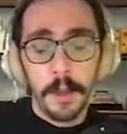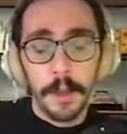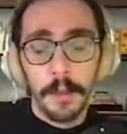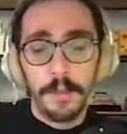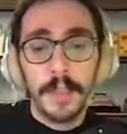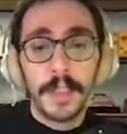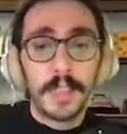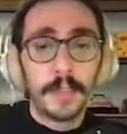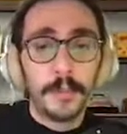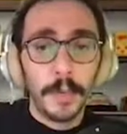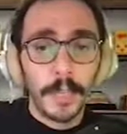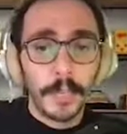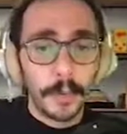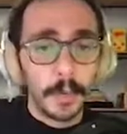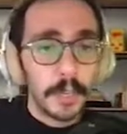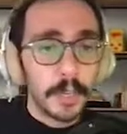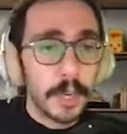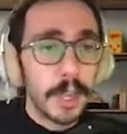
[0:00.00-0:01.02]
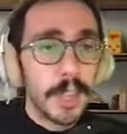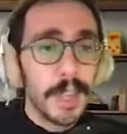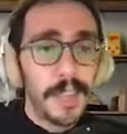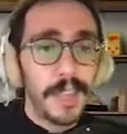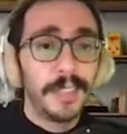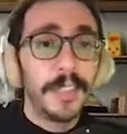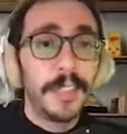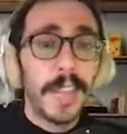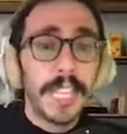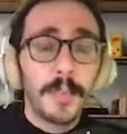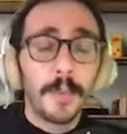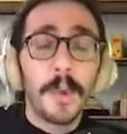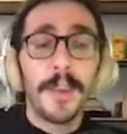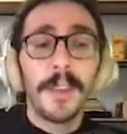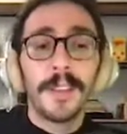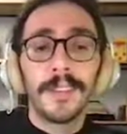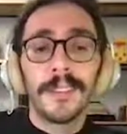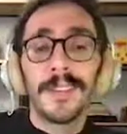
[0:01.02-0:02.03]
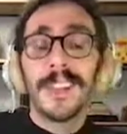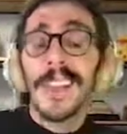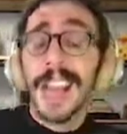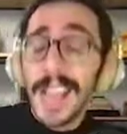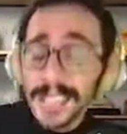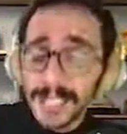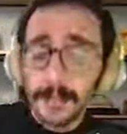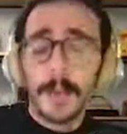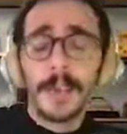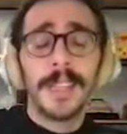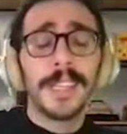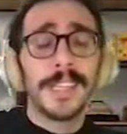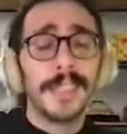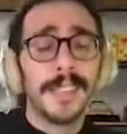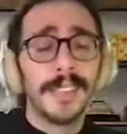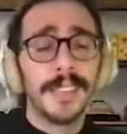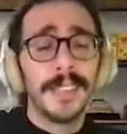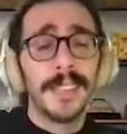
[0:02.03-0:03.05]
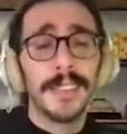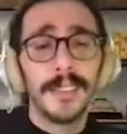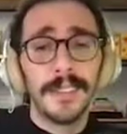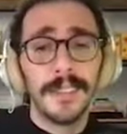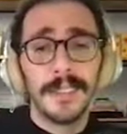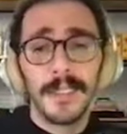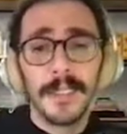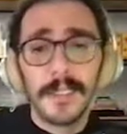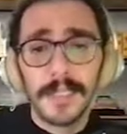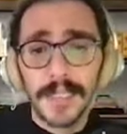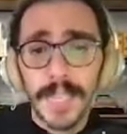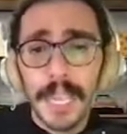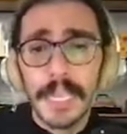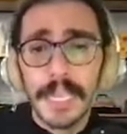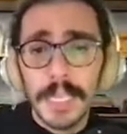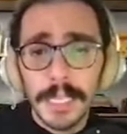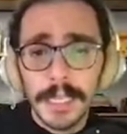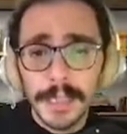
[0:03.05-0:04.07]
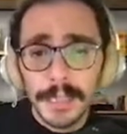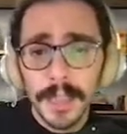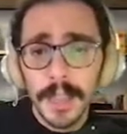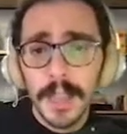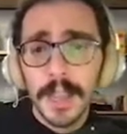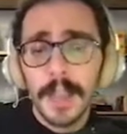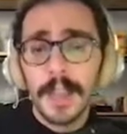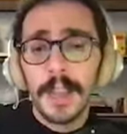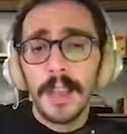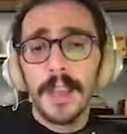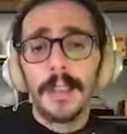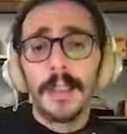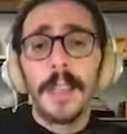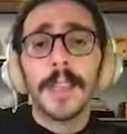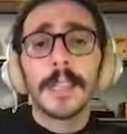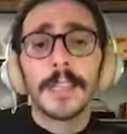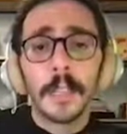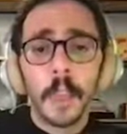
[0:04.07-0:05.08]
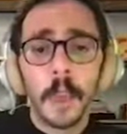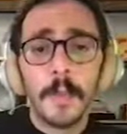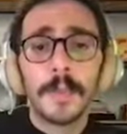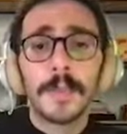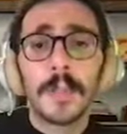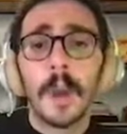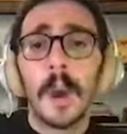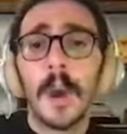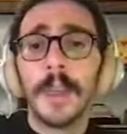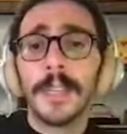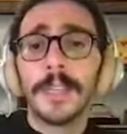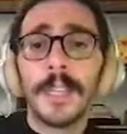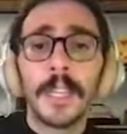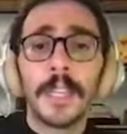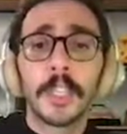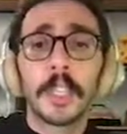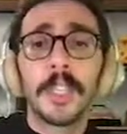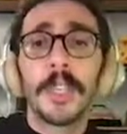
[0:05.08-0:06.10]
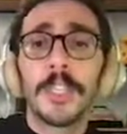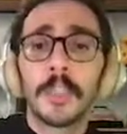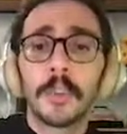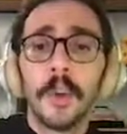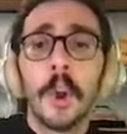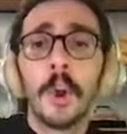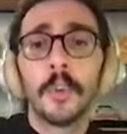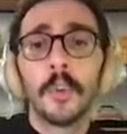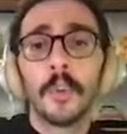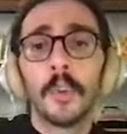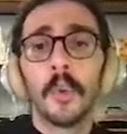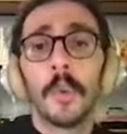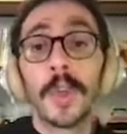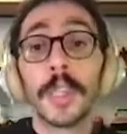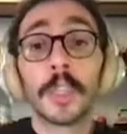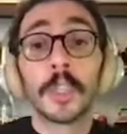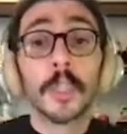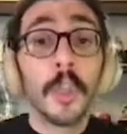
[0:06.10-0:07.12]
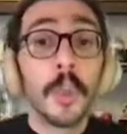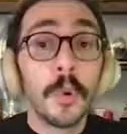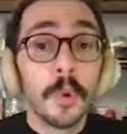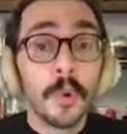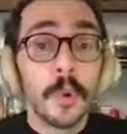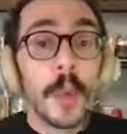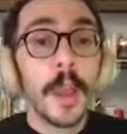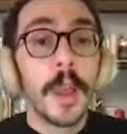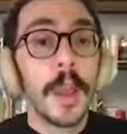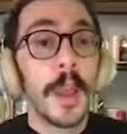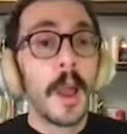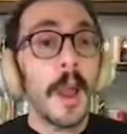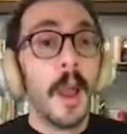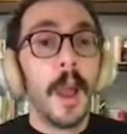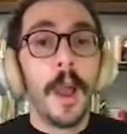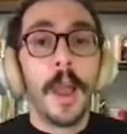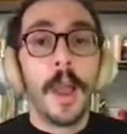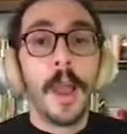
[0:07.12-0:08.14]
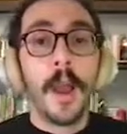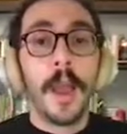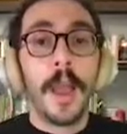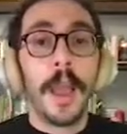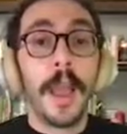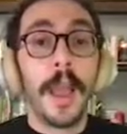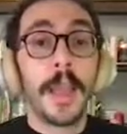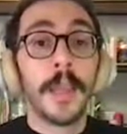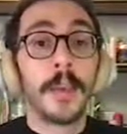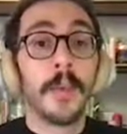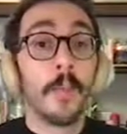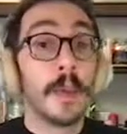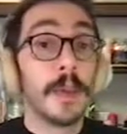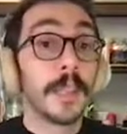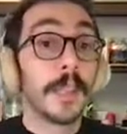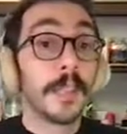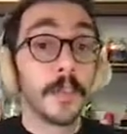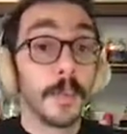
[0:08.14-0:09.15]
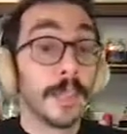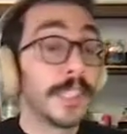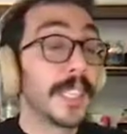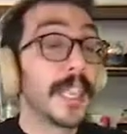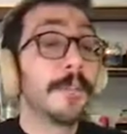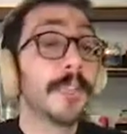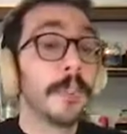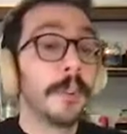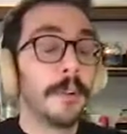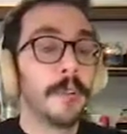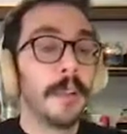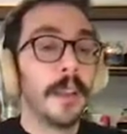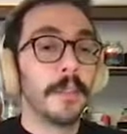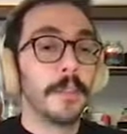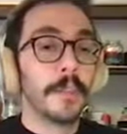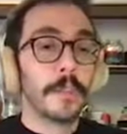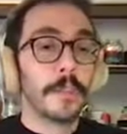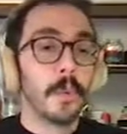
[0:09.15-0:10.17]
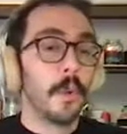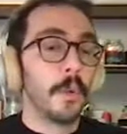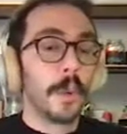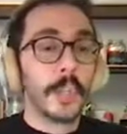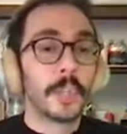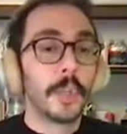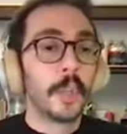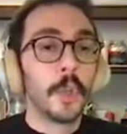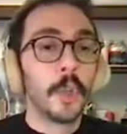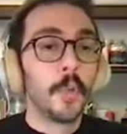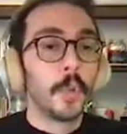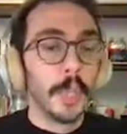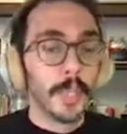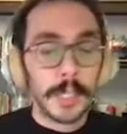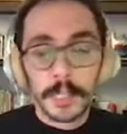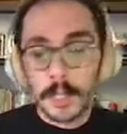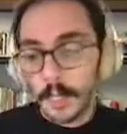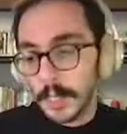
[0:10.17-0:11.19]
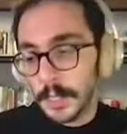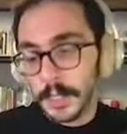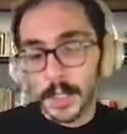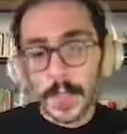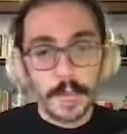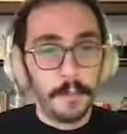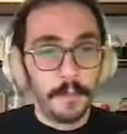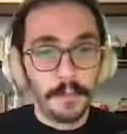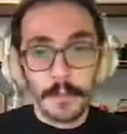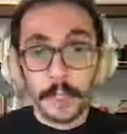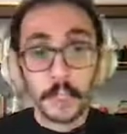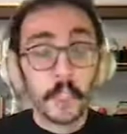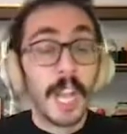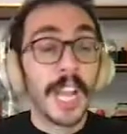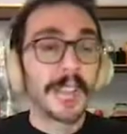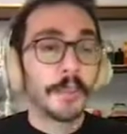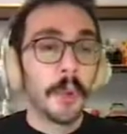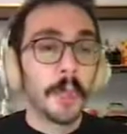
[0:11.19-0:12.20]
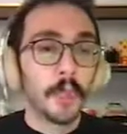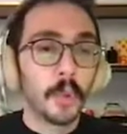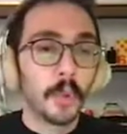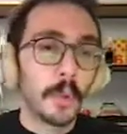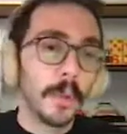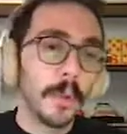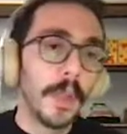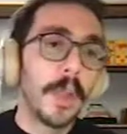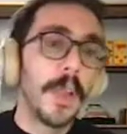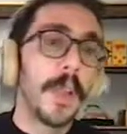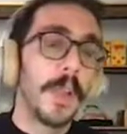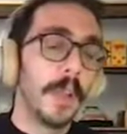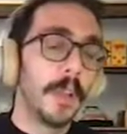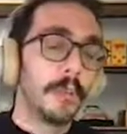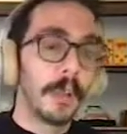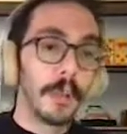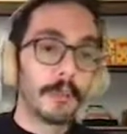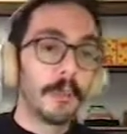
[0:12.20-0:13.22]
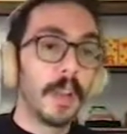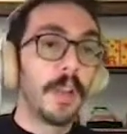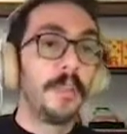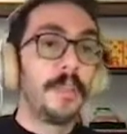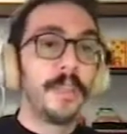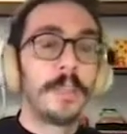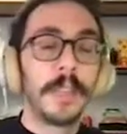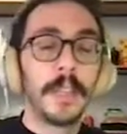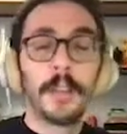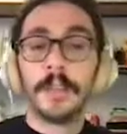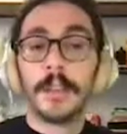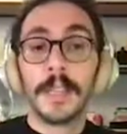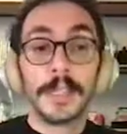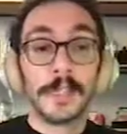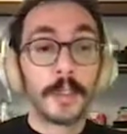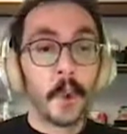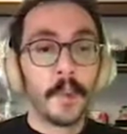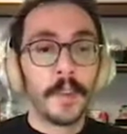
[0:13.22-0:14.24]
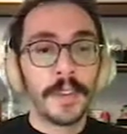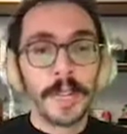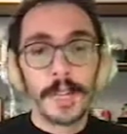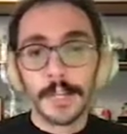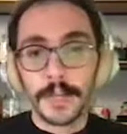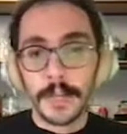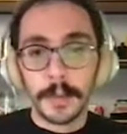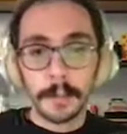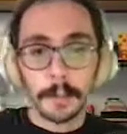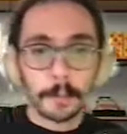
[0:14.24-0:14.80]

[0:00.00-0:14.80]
phase of research. And the last one is the salience that assumes our attention is drawn to what is new and what seems to be relevant. So what is new is kind of this chatbot tool, and what is relevant here is COVID-19.